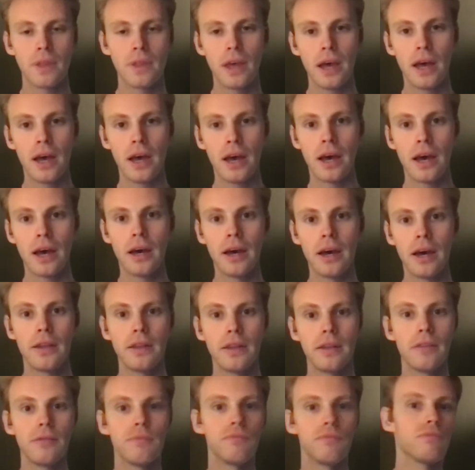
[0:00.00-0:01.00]

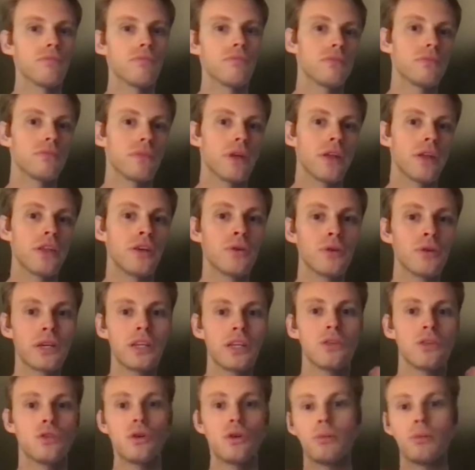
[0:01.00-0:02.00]
I think we
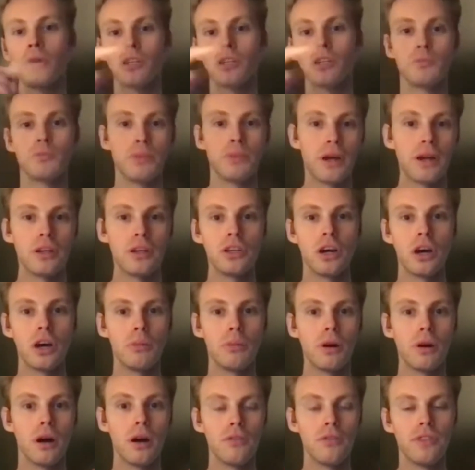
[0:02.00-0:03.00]
can do a much better
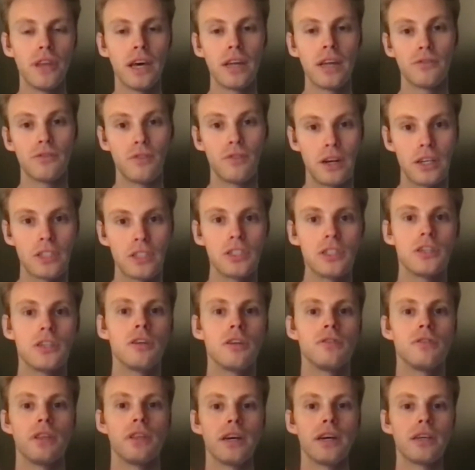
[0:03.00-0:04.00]
job of that function
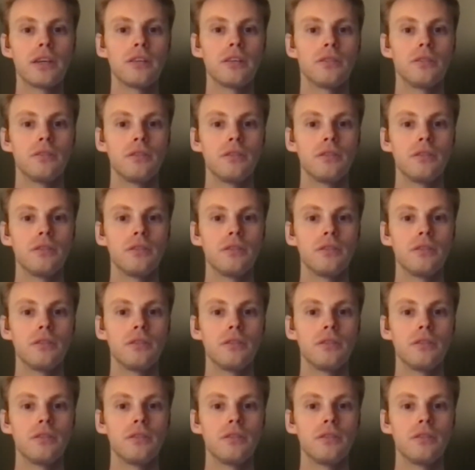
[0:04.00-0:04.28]
of like,